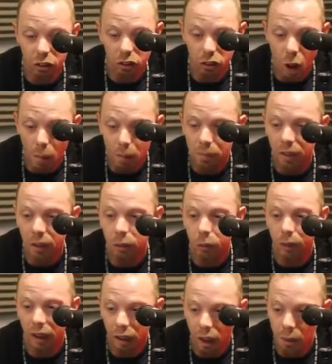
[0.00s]
just comes
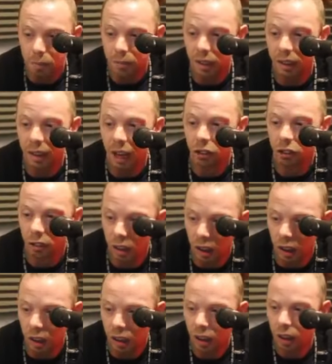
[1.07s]
in when it comes in
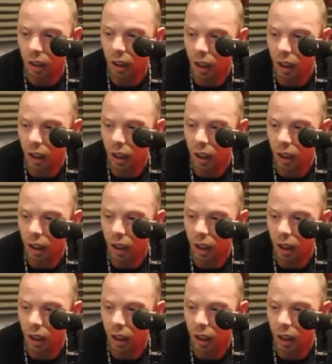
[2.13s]
naturally.